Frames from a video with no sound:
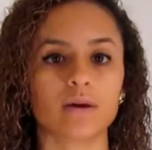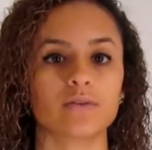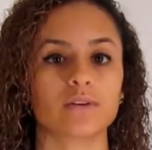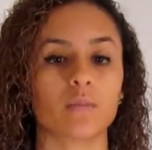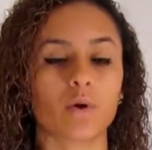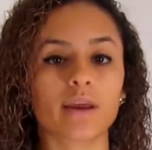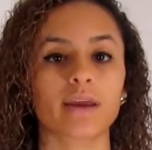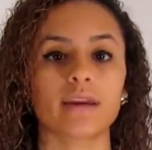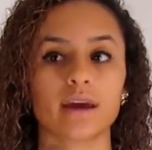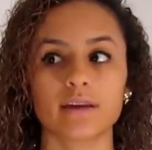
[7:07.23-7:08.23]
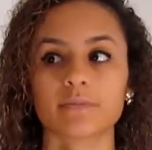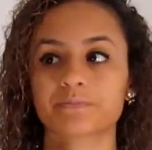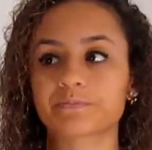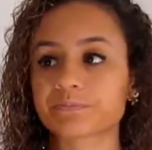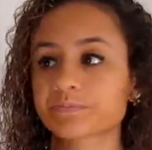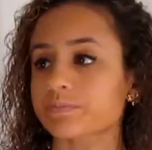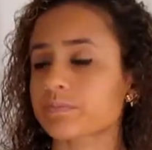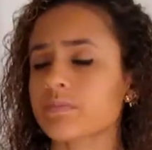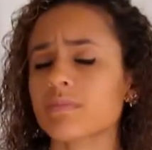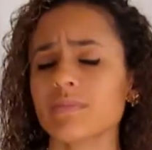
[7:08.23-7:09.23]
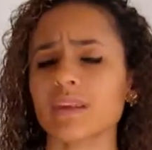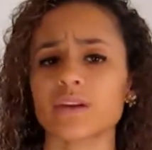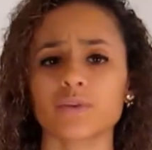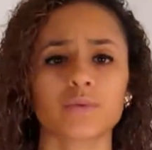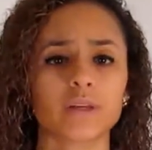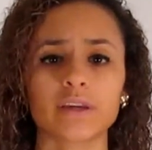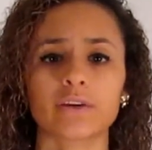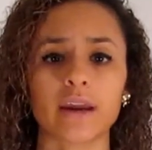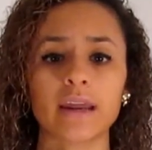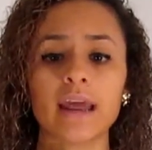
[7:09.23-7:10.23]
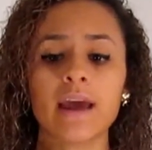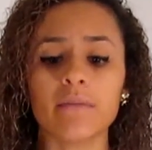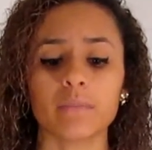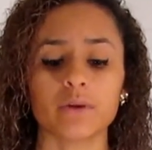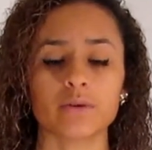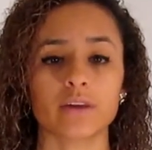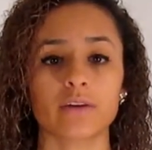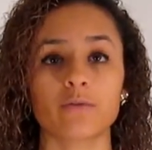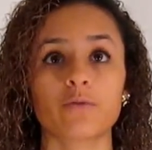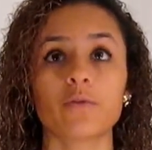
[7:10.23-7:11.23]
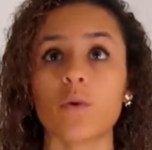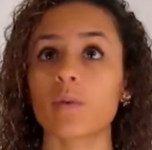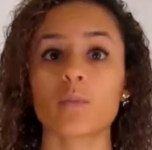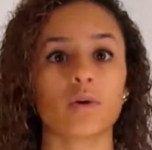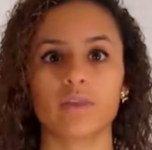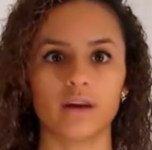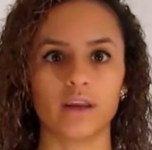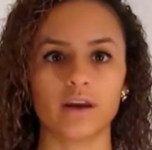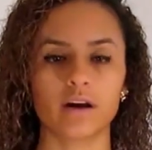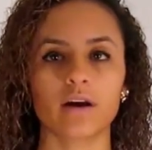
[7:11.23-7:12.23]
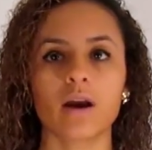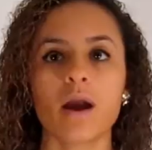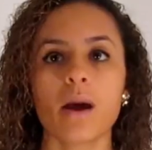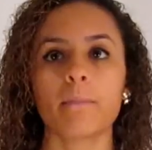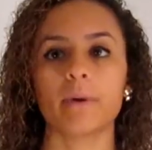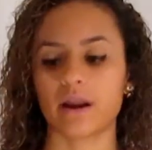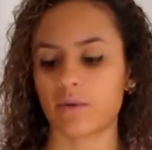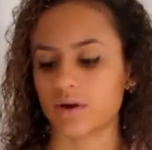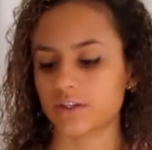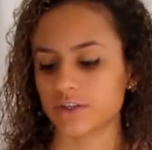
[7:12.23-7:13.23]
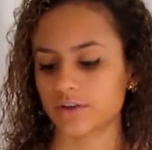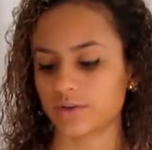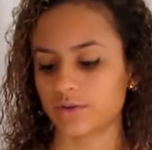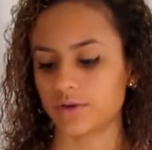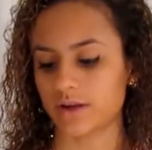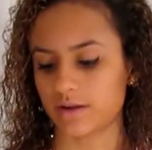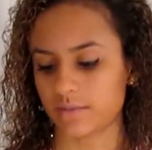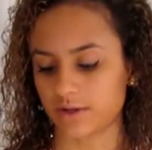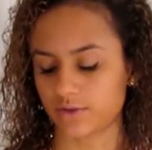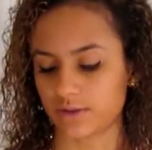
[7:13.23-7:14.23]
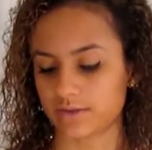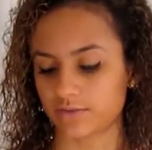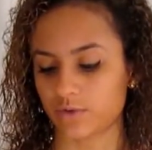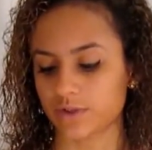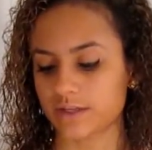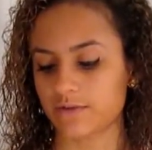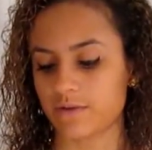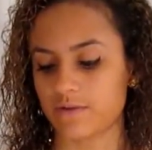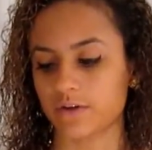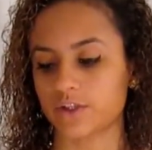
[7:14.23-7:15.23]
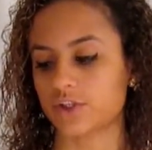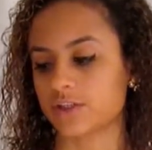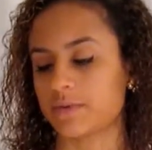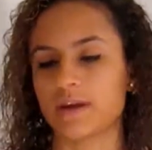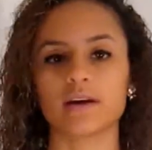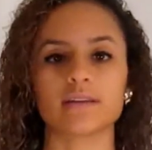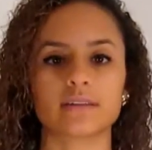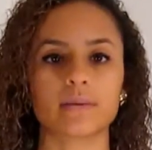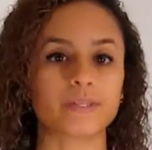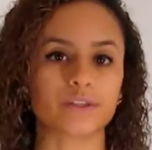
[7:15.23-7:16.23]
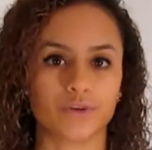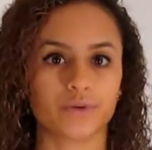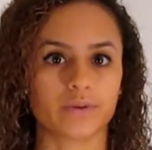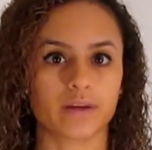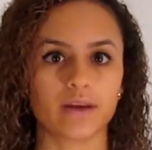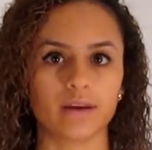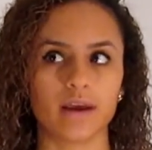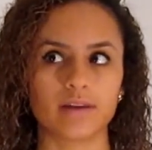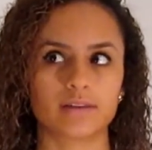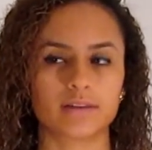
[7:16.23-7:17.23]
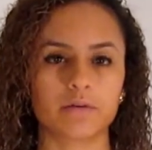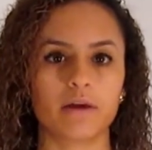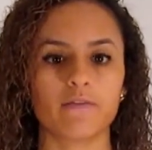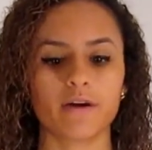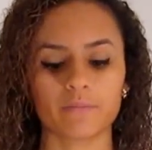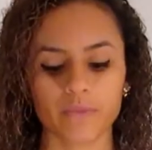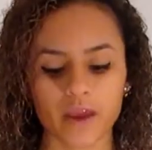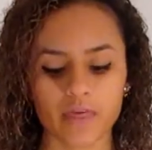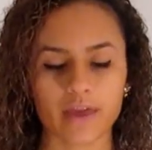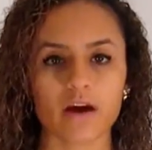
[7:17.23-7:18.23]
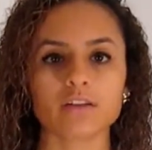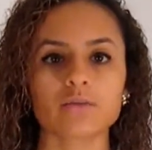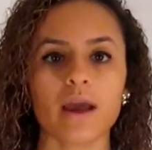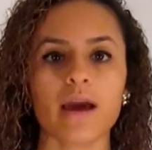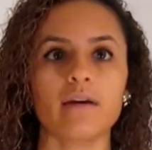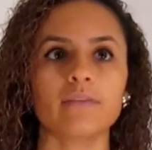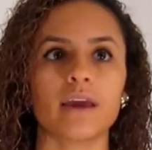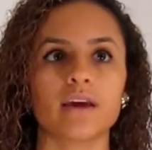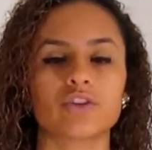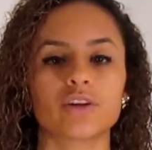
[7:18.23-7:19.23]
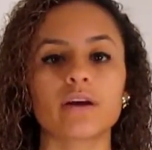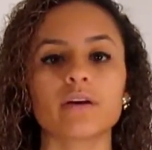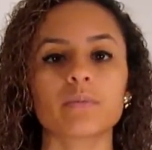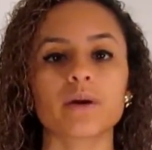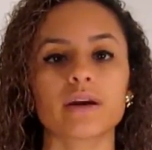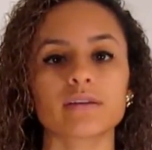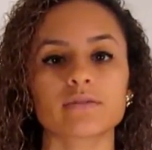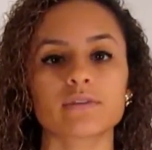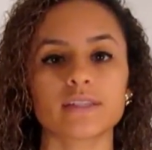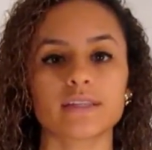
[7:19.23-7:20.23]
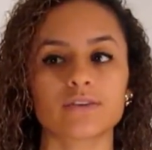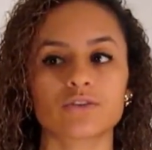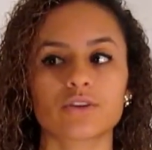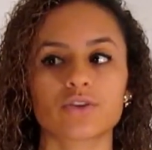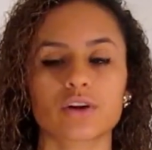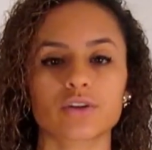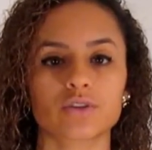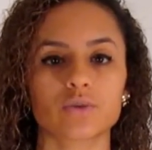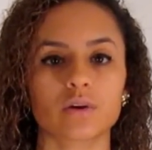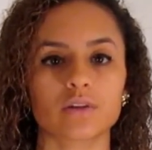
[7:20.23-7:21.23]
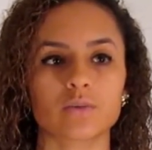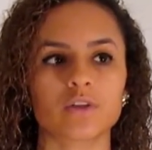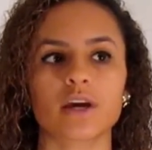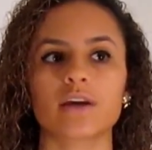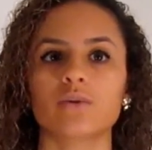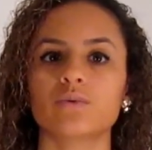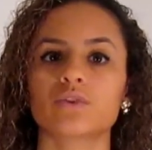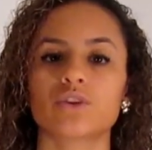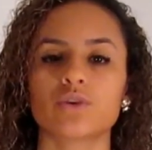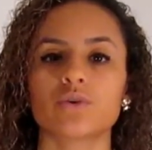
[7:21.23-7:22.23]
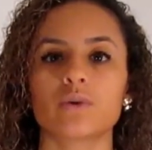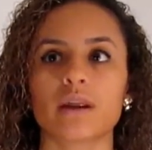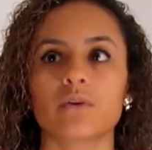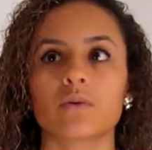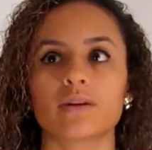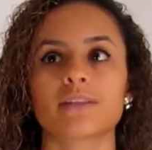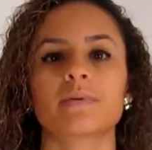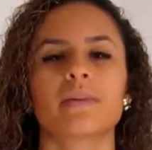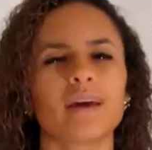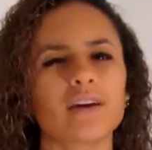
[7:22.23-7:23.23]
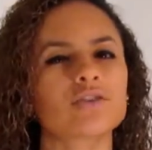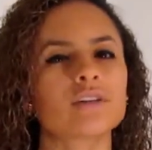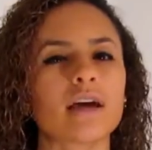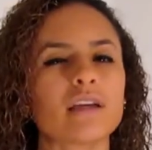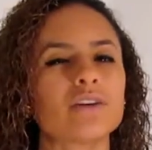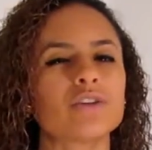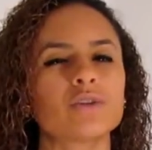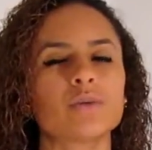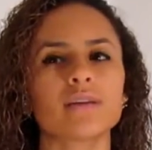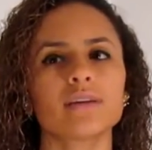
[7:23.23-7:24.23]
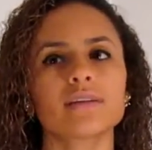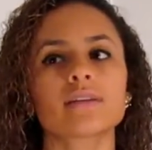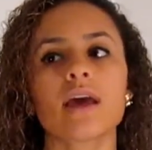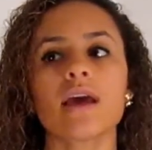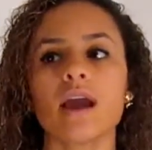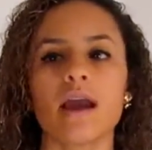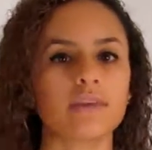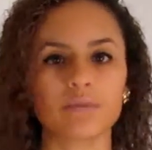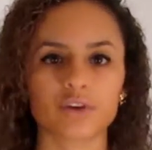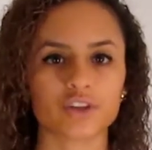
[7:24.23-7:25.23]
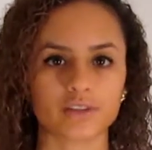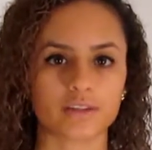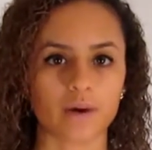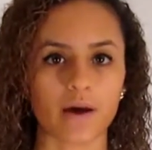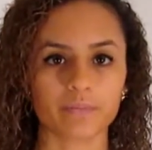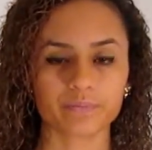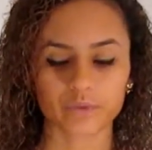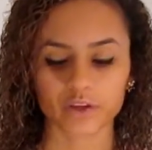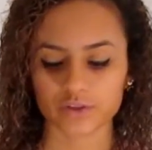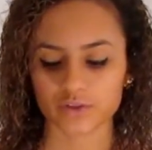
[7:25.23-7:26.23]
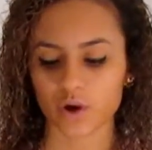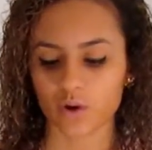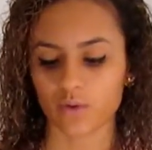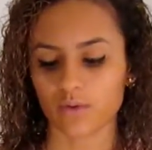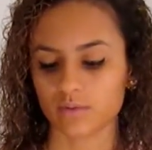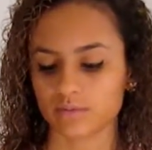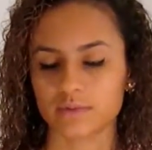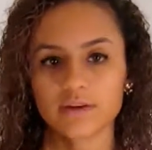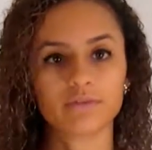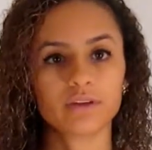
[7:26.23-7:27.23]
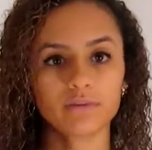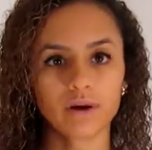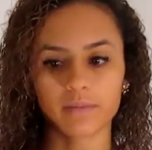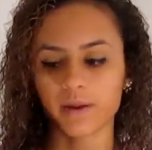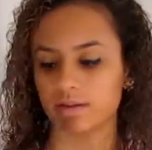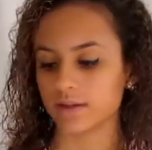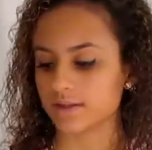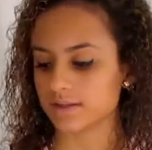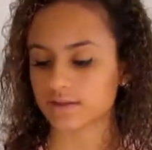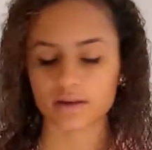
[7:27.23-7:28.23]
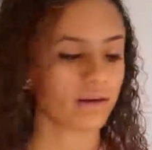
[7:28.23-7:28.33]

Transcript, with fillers: I use it morning and night. Really great. Been using it for more than a year, but I wanted to include it in my 2014 favorites just because I'm still using it and I still love it. They also have a generic brand of this at the drugstores, which I use too when I don't want to spend the extra $1 or $2 on this, and they work just as well. So definitely recommend this.